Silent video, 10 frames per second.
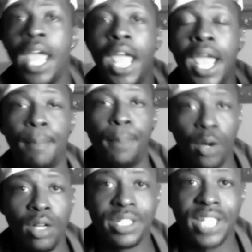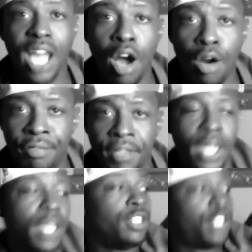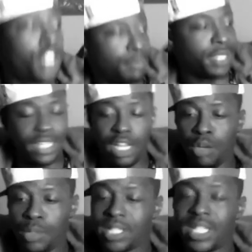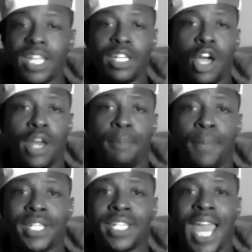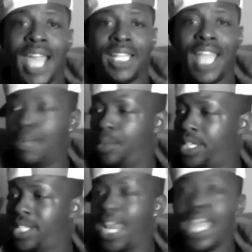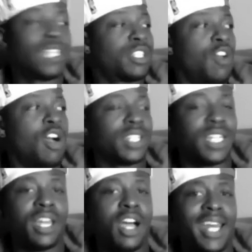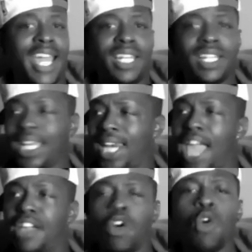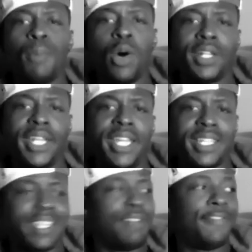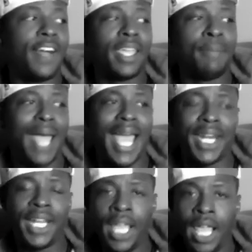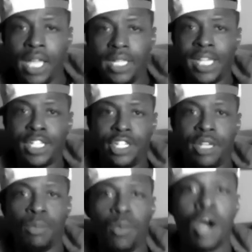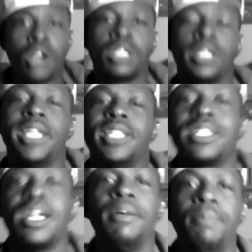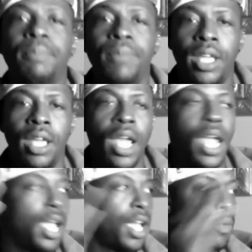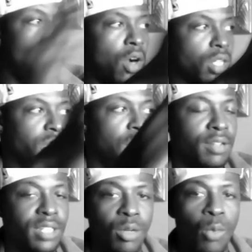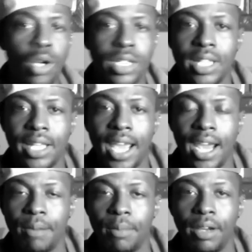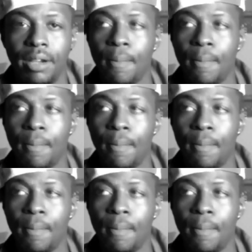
and pulls off. Jim still was sitting on a bench like that with his legs crossed and all that, looking like Kumo D or some fucking body. Then Jim gets up and walks off towards the camera.